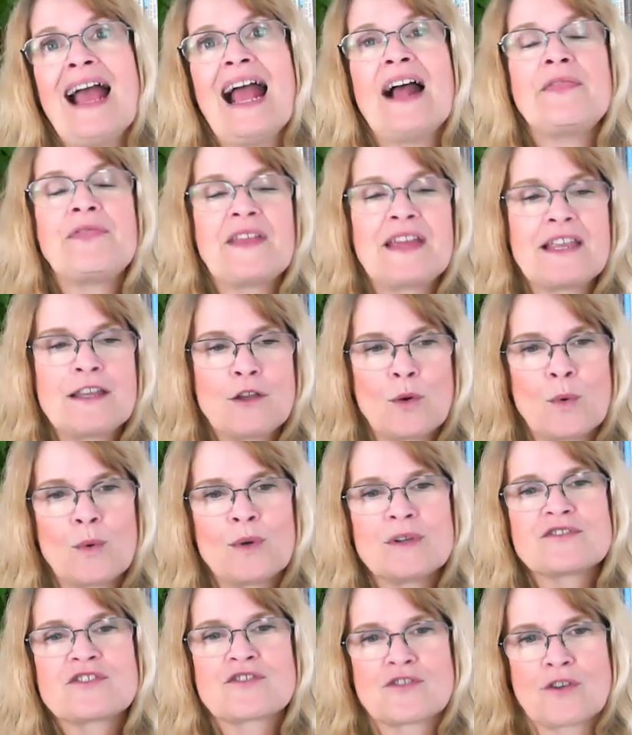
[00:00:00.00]
and then you
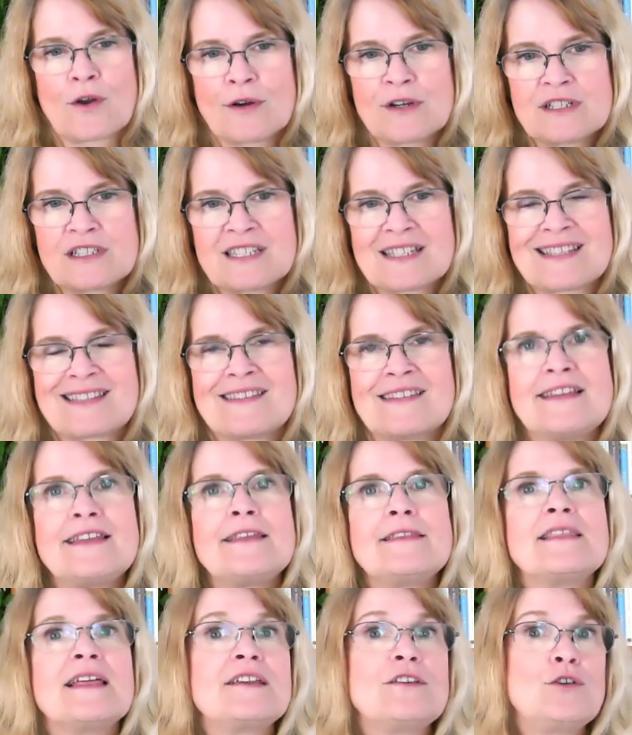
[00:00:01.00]
will start to
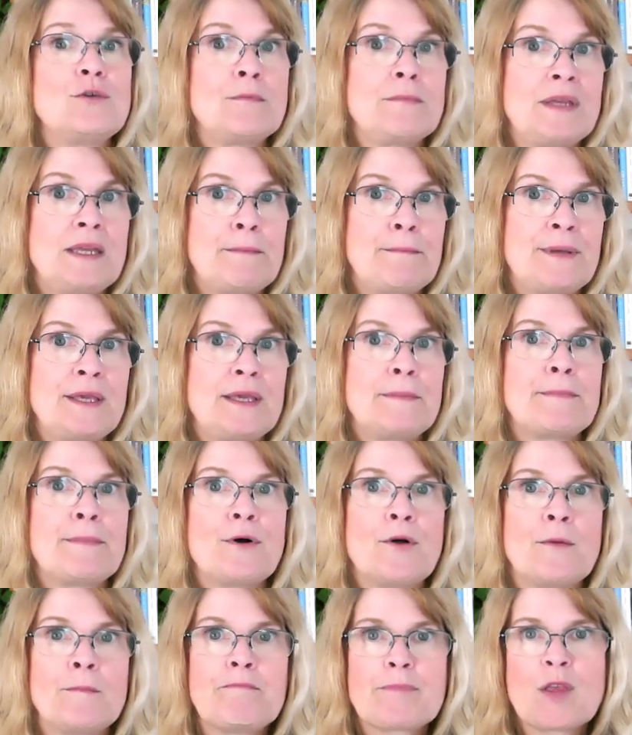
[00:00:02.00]
see that you meet
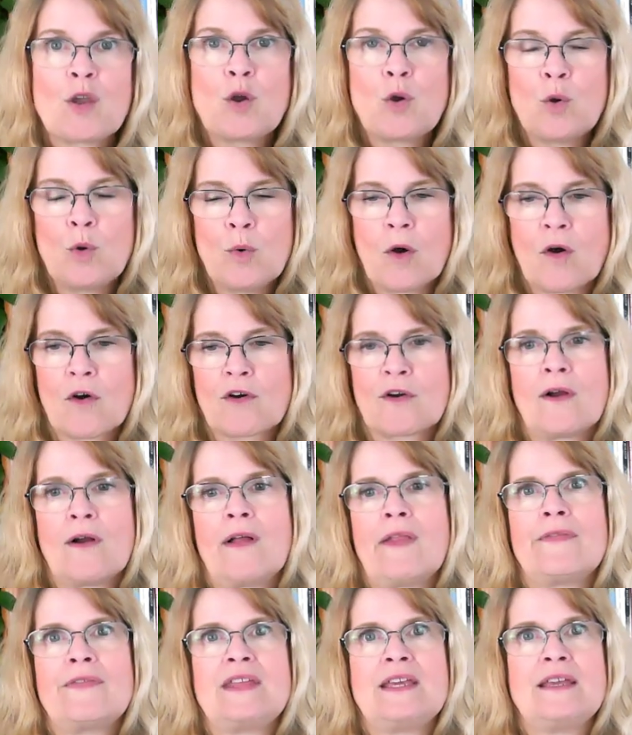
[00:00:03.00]
people who are
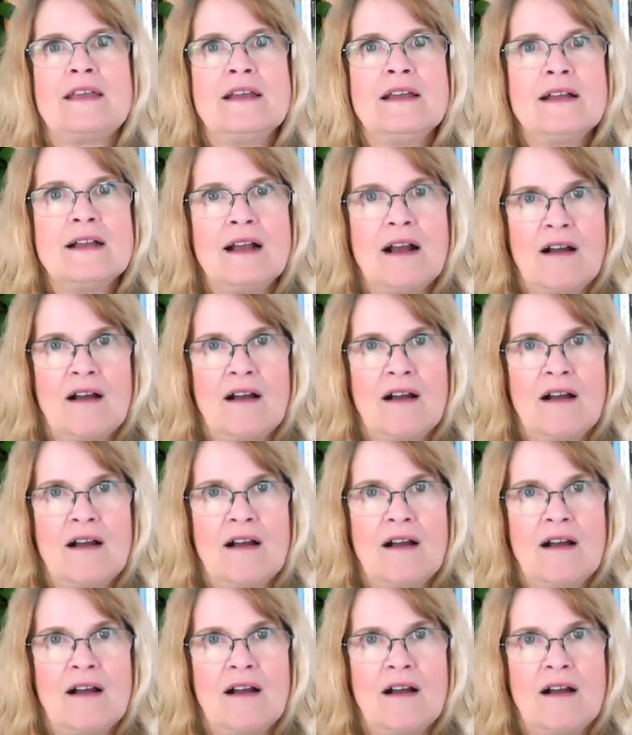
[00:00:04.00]
on the